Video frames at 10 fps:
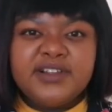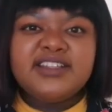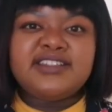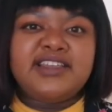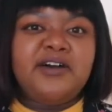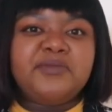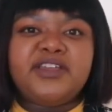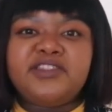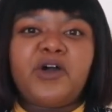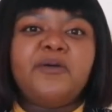Please tell
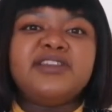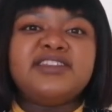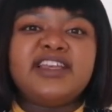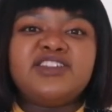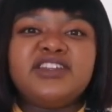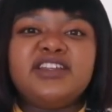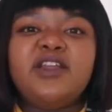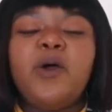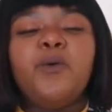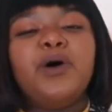me in the comment
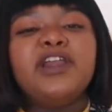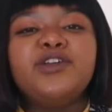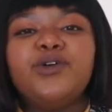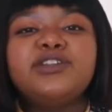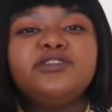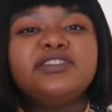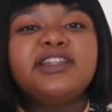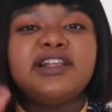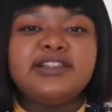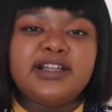section, what are you going to
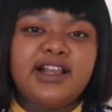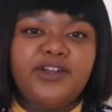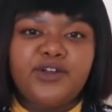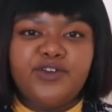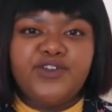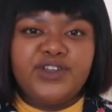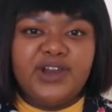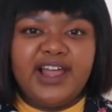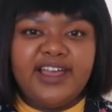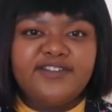start declaring over
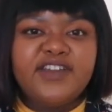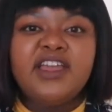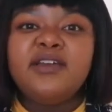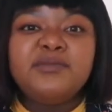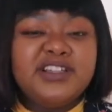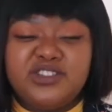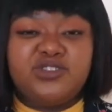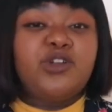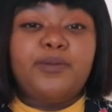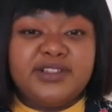your life?
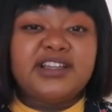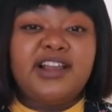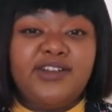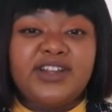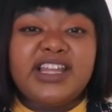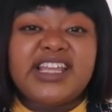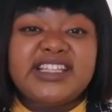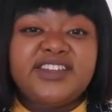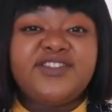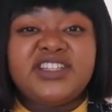Please stop declaring
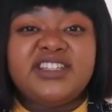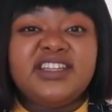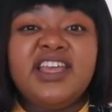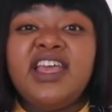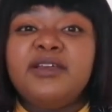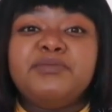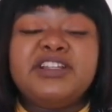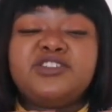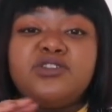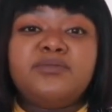negativity.
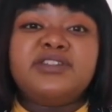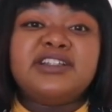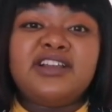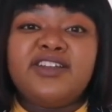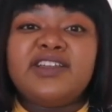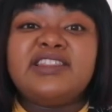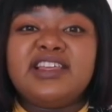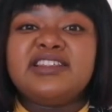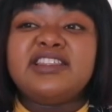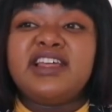Please stop declaring
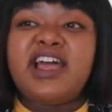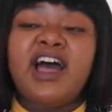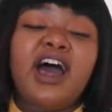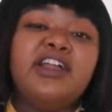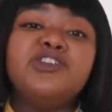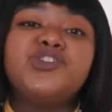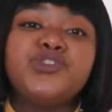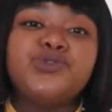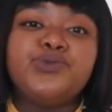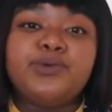things that are
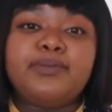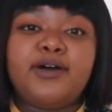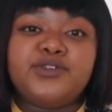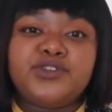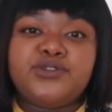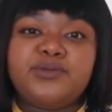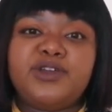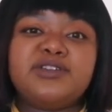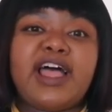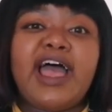untrue about you,
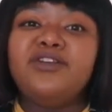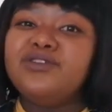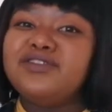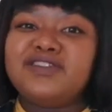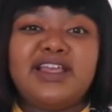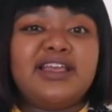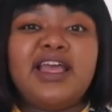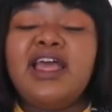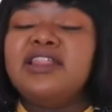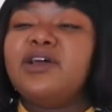because I don't
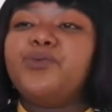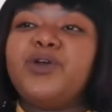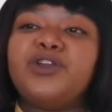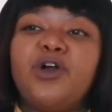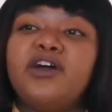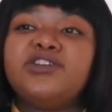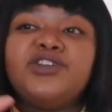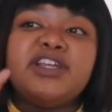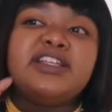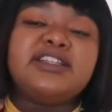think that when God
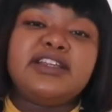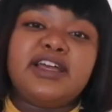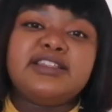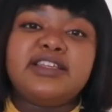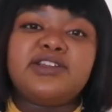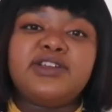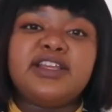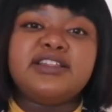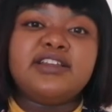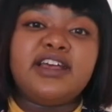created us, He
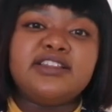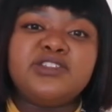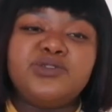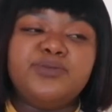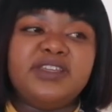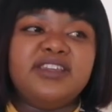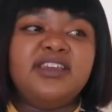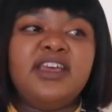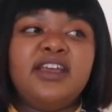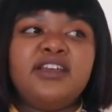created us to
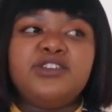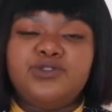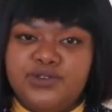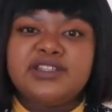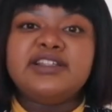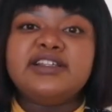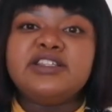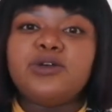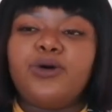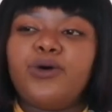be
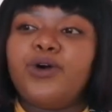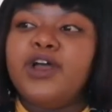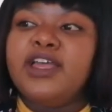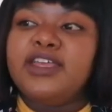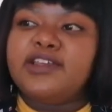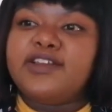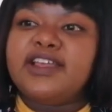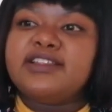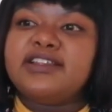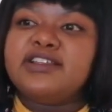useless, or He
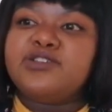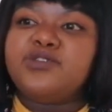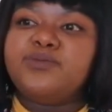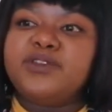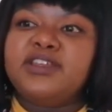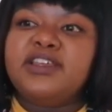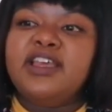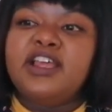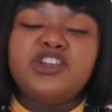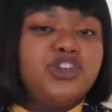created us to be
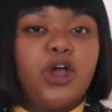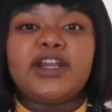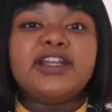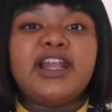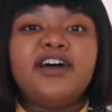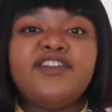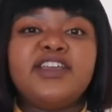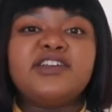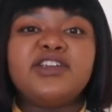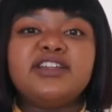not
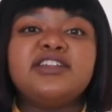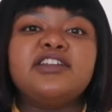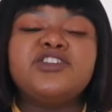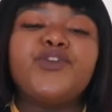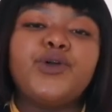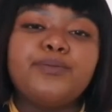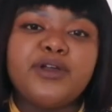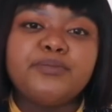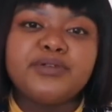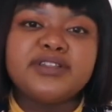enough. He created us for a
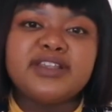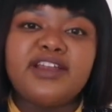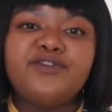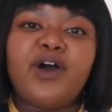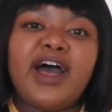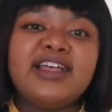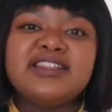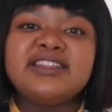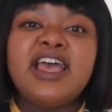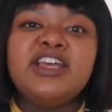purpose, and for
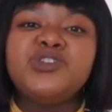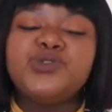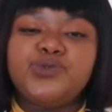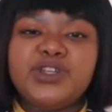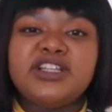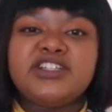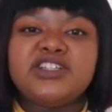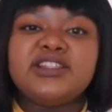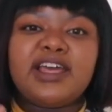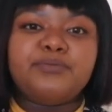us to
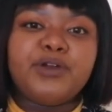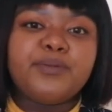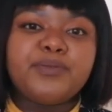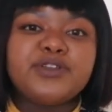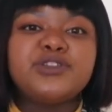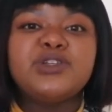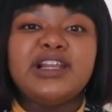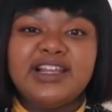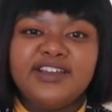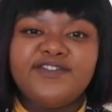reach that purpose,
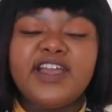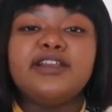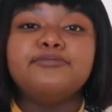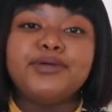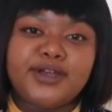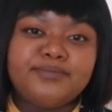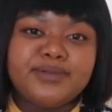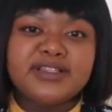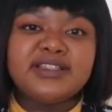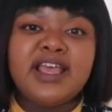to live in
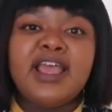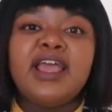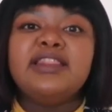purpose,